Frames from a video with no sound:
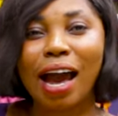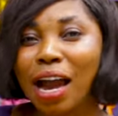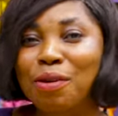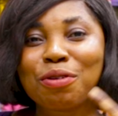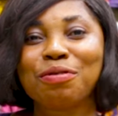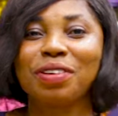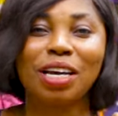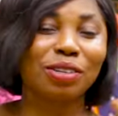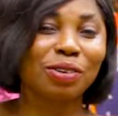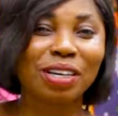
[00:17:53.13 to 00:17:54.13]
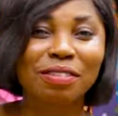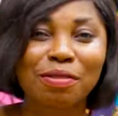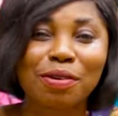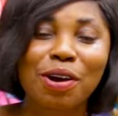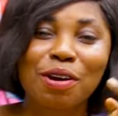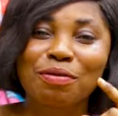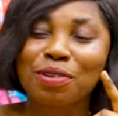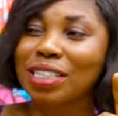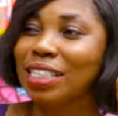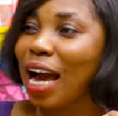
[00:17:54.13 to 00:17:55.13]
I will fear no evil
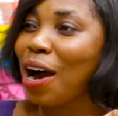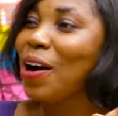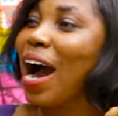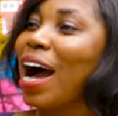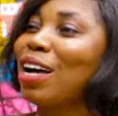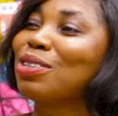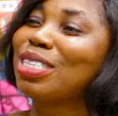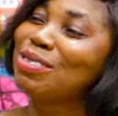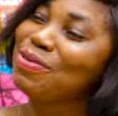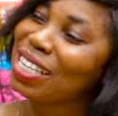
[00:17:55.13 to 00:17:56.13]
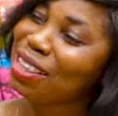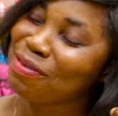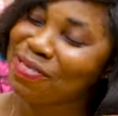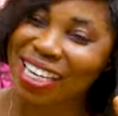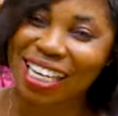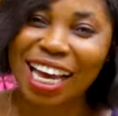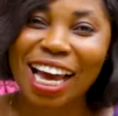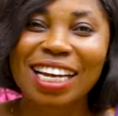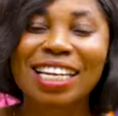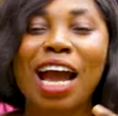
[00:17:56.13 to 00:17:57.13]
for thou art with me,
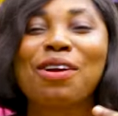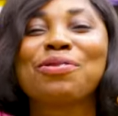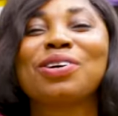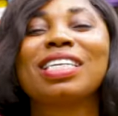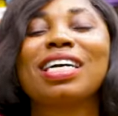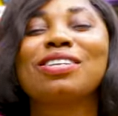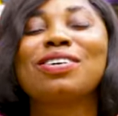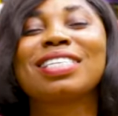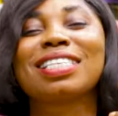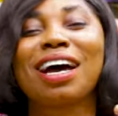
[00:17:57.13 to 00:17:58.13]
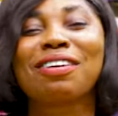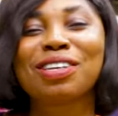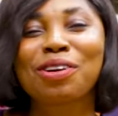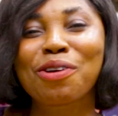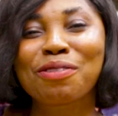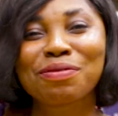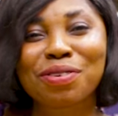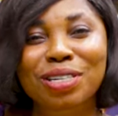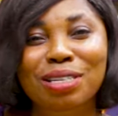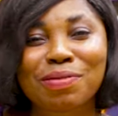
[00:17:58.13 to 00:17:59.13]
thy rod and your staff, they
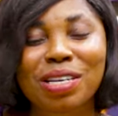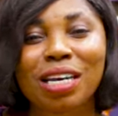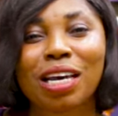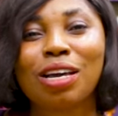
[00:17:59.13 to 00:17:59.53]
comfort me.